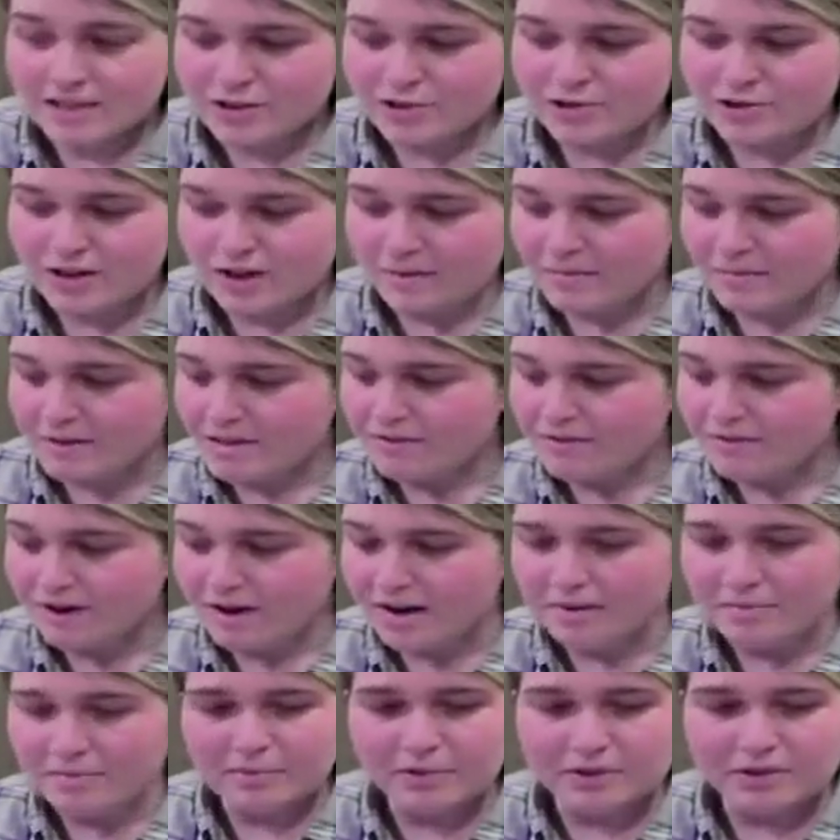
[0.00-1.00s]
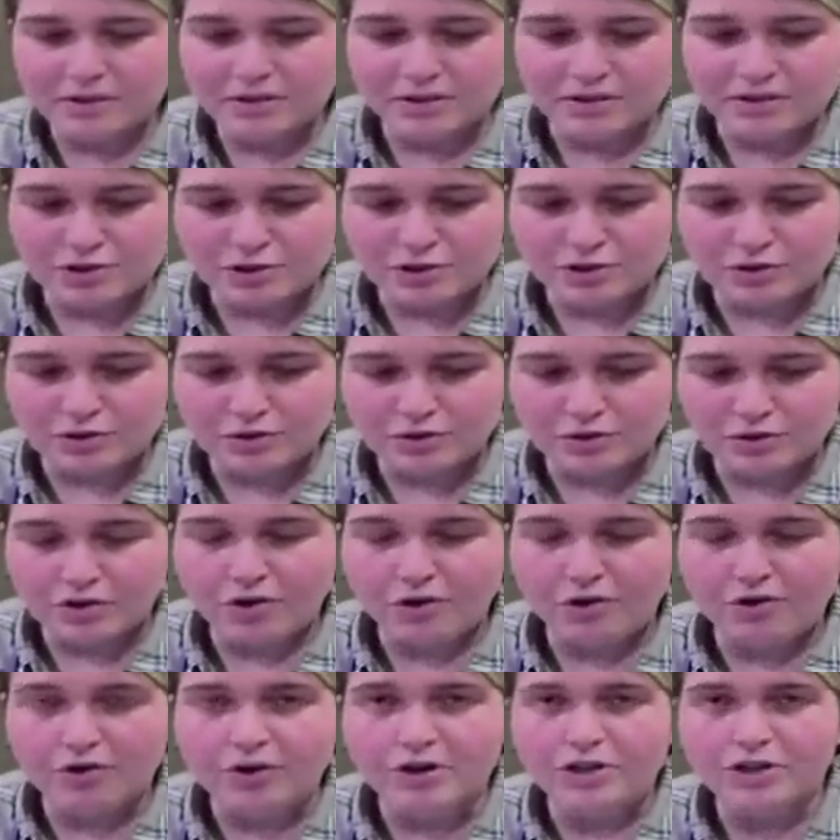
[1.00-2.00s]
stream, it's very important to
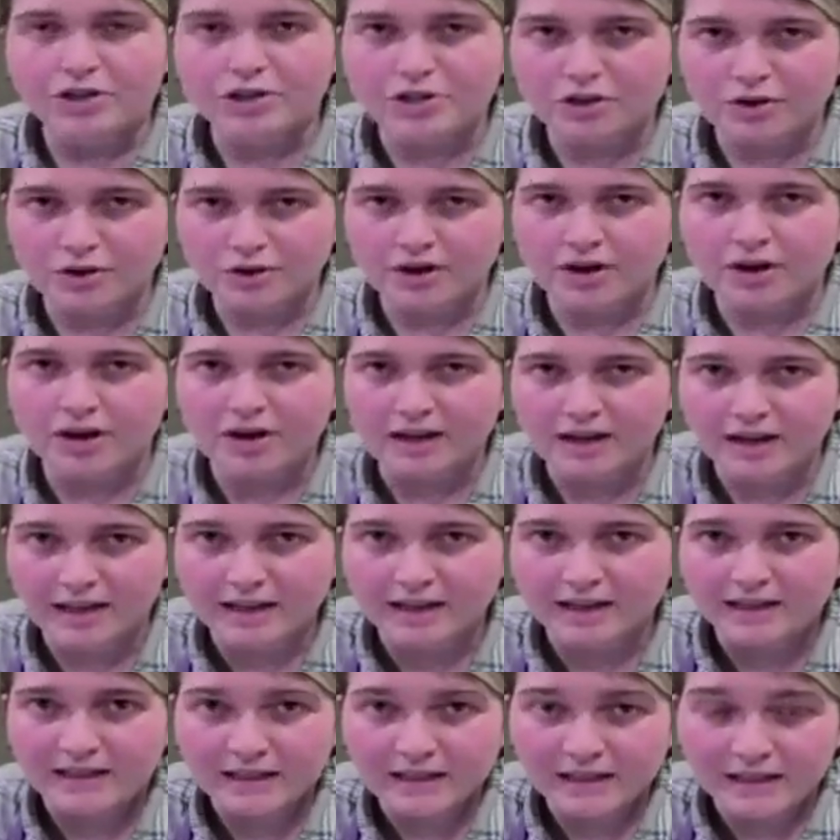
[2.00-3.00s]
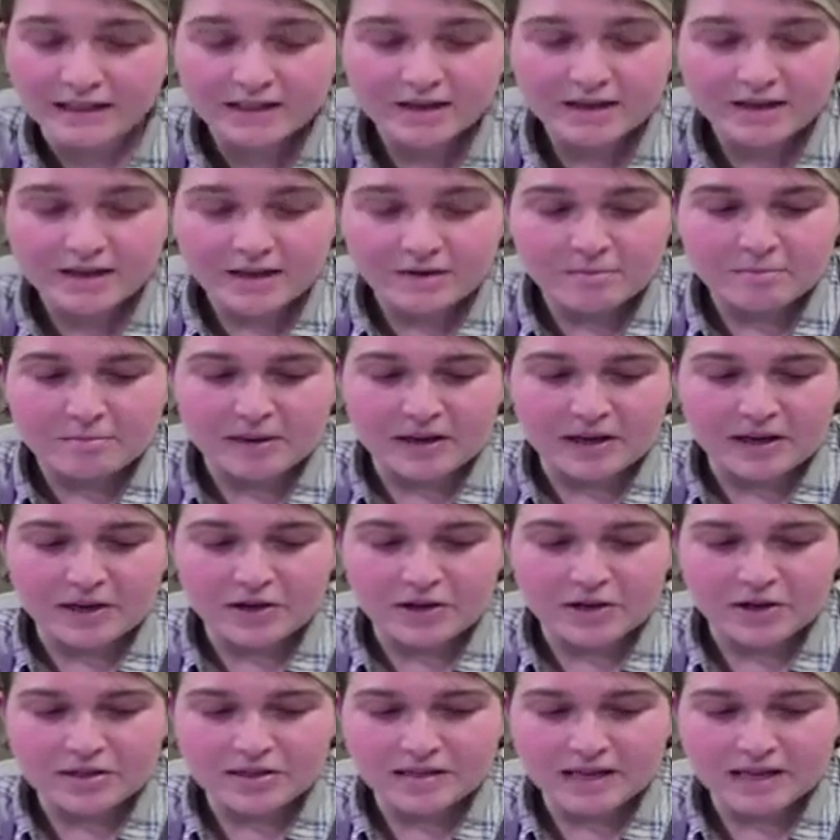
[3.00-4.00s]
crush your garlic
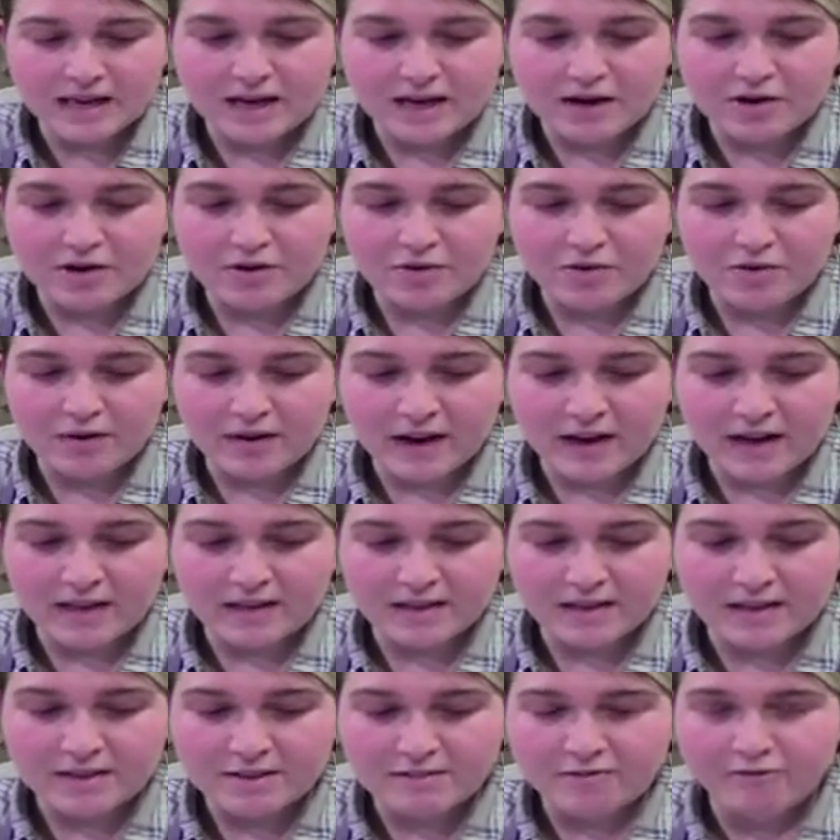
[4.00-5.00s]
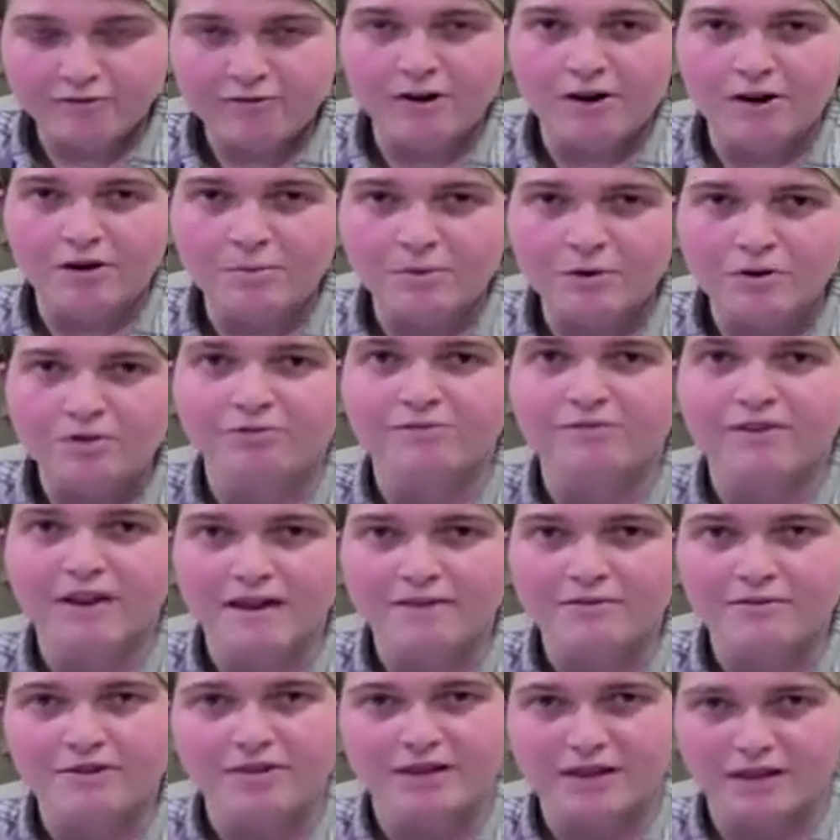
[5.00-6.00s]
because it creates far more
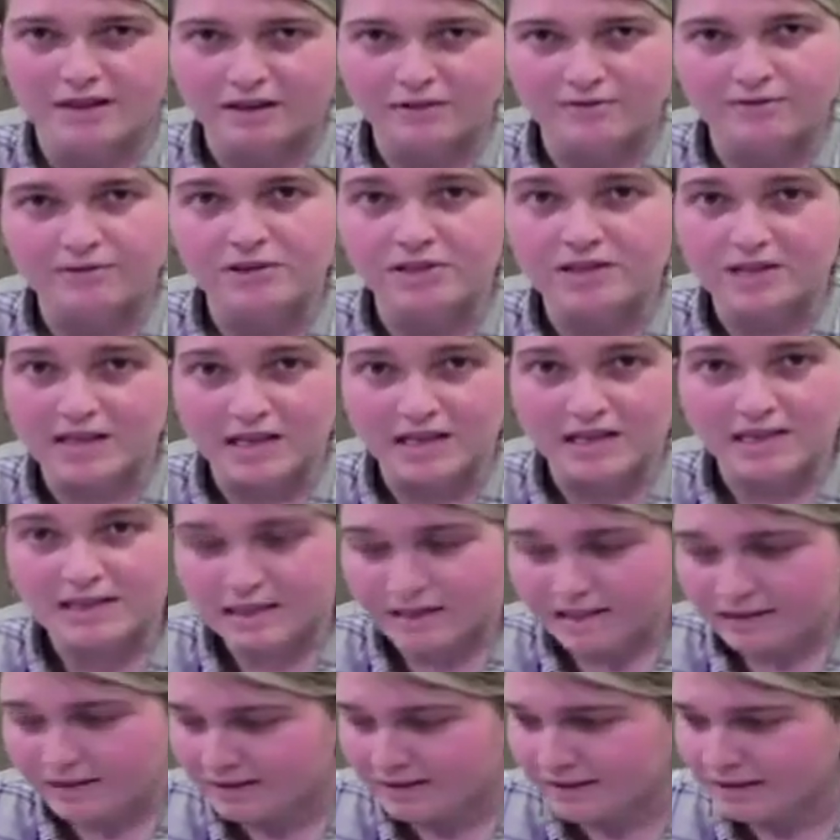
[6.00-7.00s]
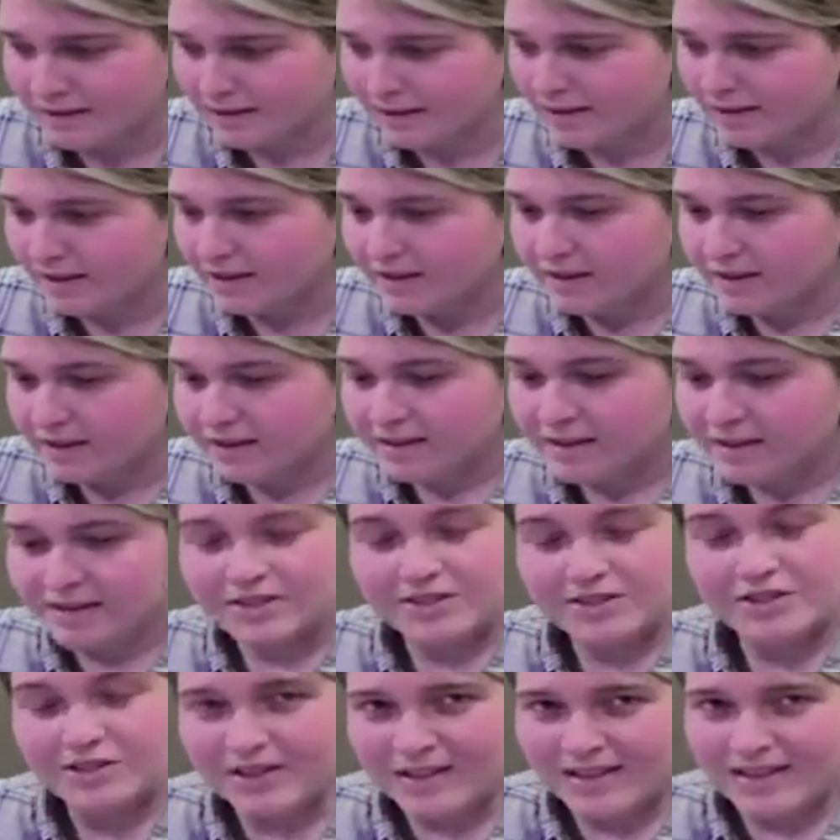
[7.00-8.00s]
flavor than if you slice it.
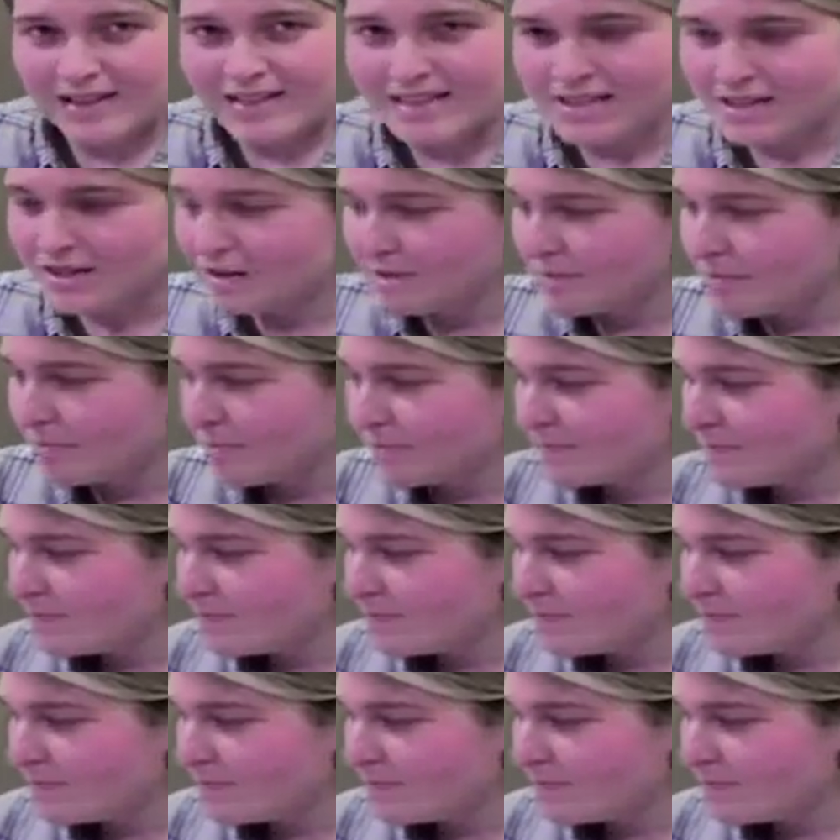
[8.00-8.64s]
So yeah, it's a good